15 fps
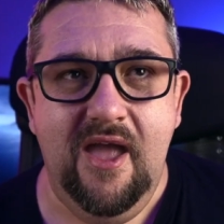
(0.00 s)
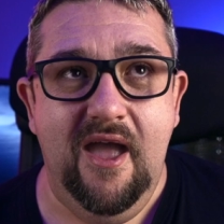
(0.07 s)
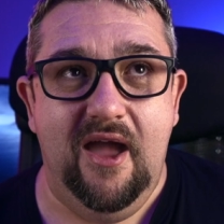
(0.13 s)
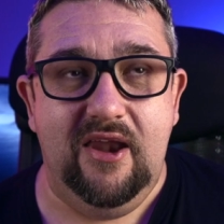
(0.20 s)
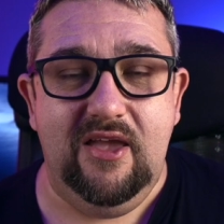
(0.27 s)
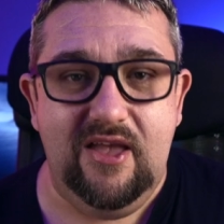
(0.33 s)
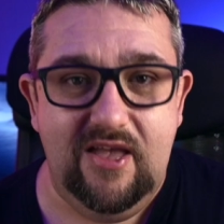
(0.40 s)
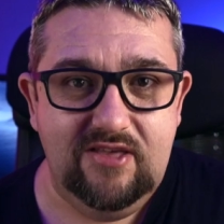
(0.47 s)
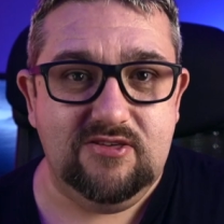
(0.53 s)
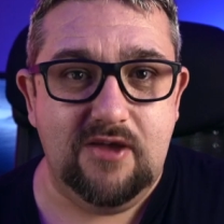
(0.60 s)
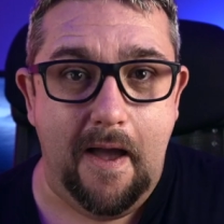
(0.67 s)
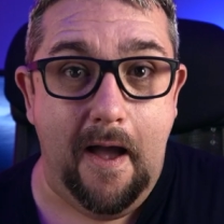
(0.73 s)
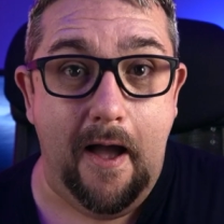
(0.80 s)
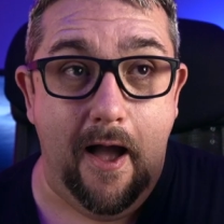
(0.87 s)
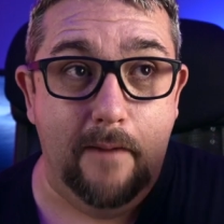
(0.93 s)
And it is
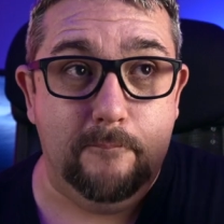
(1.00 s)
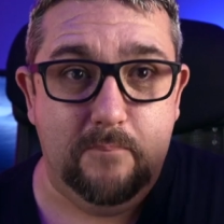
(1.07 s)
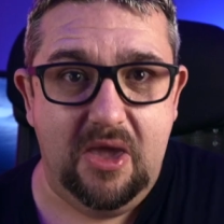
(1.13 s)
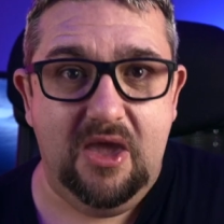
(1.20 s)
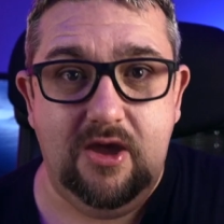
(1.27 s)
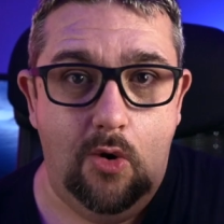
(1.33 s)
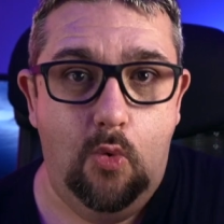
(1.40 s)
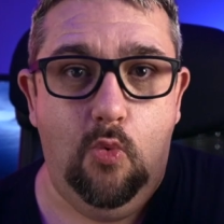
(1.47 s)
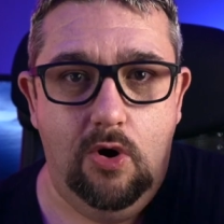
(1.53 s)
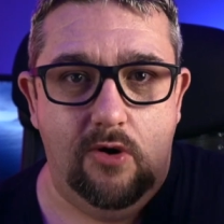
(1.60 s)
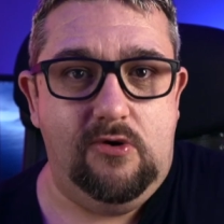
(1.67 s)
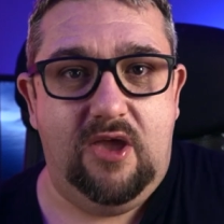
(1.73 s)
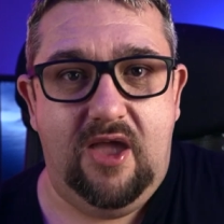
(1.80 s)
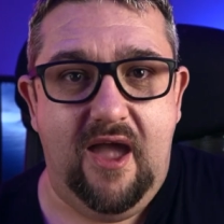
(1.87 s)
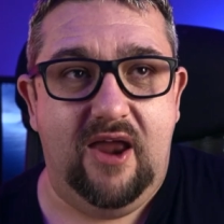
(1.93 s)
a big
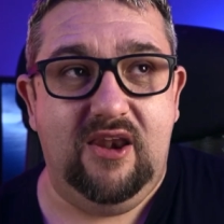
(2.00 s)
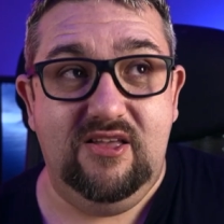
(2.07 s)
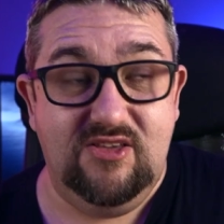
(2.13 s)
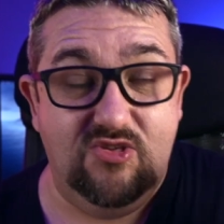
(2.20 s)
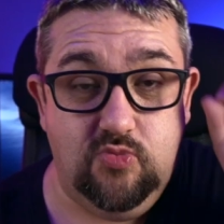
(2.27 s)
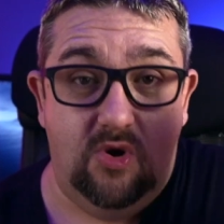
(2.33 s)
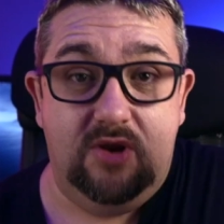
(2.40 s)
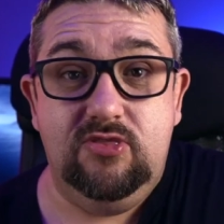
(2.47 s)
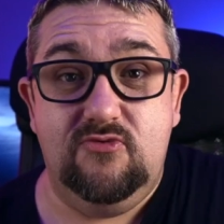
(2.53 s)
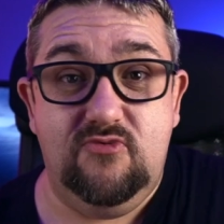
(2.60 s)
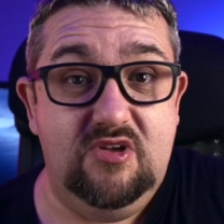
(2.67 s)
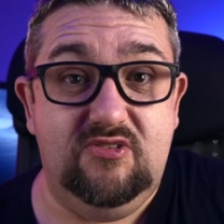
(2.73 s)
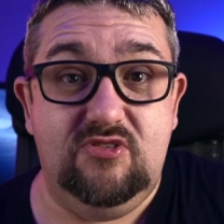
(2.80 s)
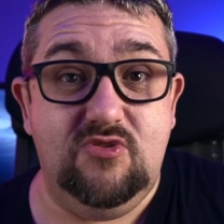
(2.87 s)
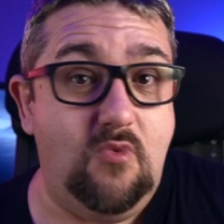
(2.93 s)
worry. And it is one of the
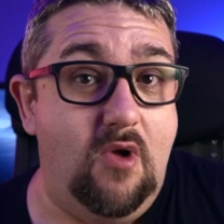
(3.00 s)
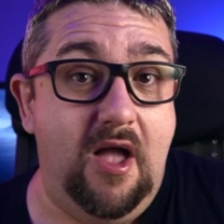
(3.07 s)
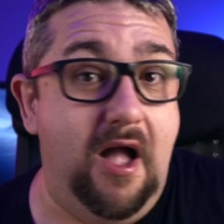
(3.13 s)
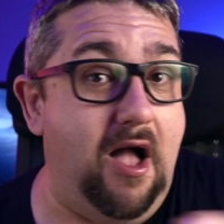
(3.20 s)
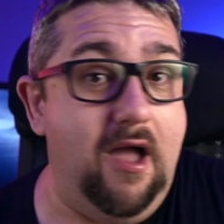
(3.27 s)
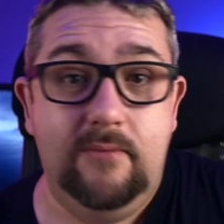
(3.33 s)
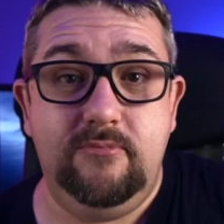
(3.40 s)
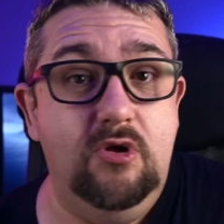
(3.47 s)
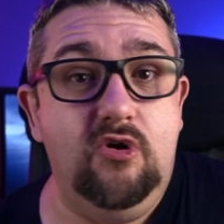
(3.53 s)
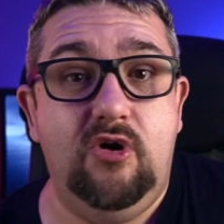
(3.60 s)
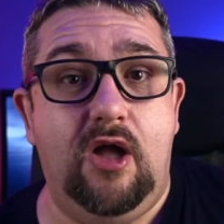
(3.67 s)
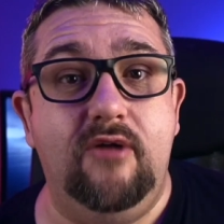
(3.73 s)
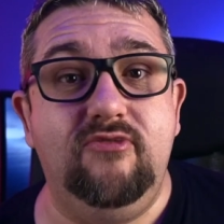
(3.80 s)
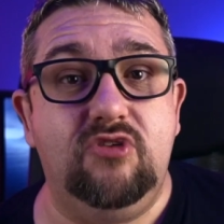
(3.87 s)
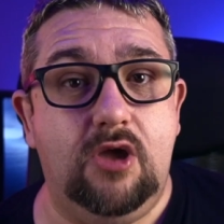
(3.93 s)
reasons why I'm not
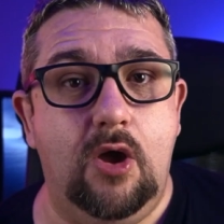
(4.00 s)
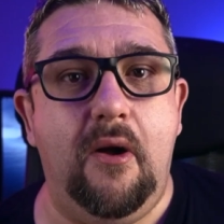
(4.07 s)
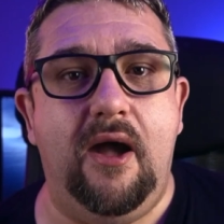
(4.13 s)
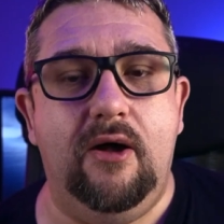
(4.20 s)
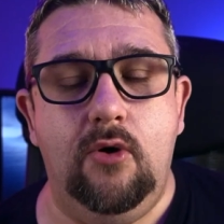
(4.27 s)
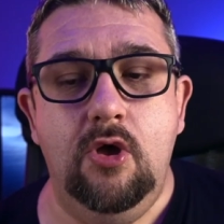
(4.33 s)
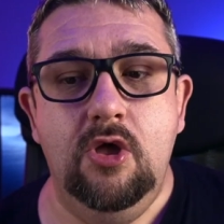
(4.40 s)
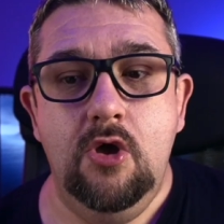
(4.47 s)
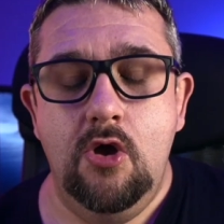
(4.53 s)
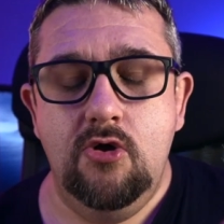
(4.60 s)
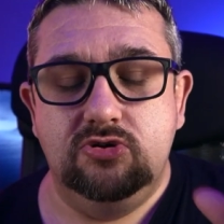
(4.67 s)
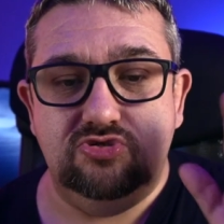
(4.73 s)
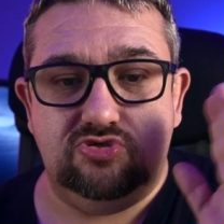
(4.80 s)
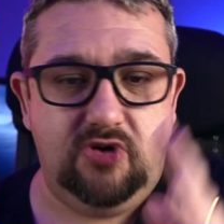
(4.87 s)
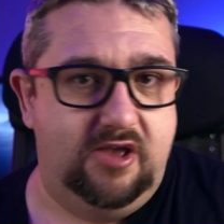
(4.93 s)
going to go out
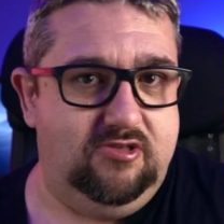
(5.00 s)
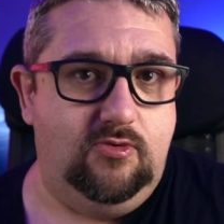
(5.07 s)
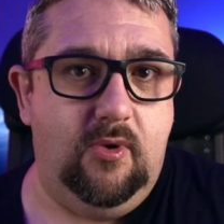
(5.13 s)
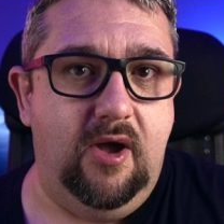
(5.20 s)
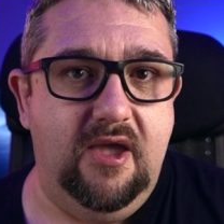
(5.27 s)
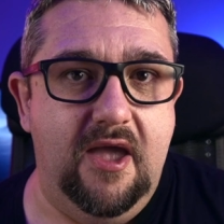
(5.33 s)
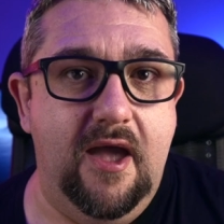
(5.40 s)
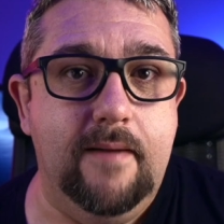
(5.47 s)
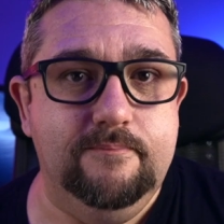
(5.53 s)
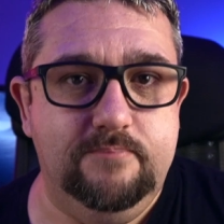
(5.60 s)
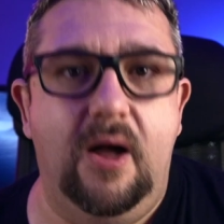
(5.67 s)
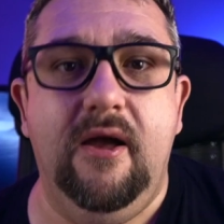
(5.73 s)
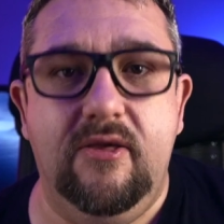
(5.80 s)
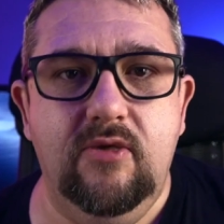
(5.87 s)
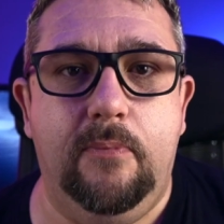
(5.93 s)
straight away and
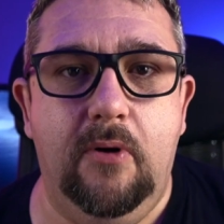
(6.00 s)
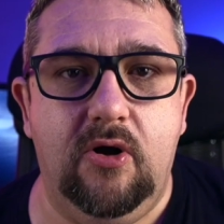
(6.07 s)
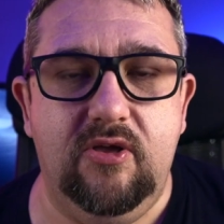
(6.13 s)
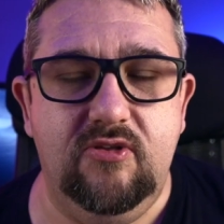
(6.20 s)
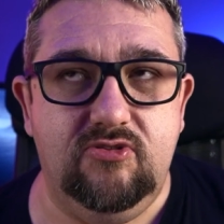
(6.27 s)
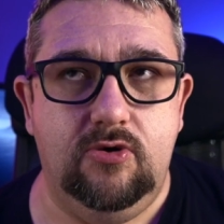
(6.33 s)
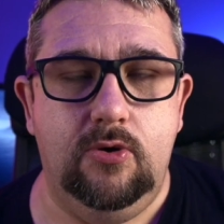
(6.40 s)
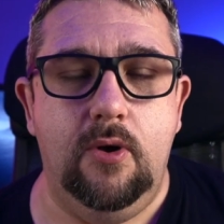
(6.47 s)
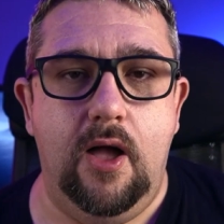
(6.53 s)
buy the Pocket 2.